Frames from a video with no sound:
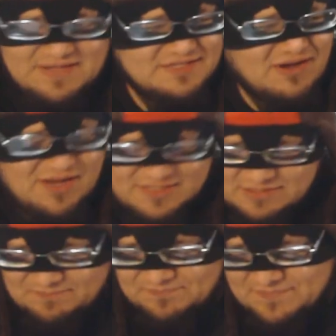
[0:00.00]
But he is
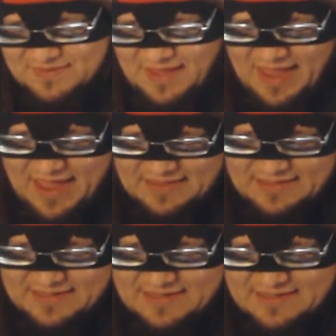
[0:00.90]
awesome.
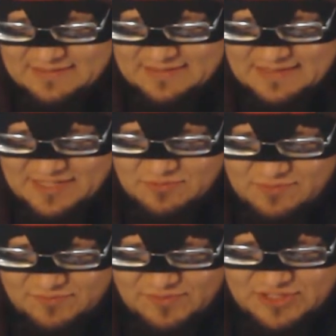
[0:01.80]
And the next
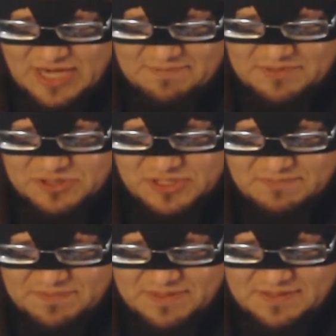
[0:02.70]
one was for the
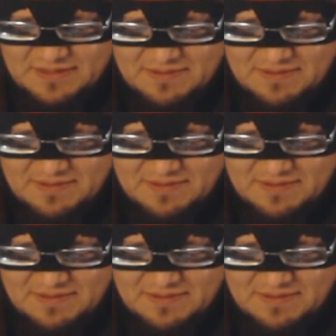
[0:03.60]
championship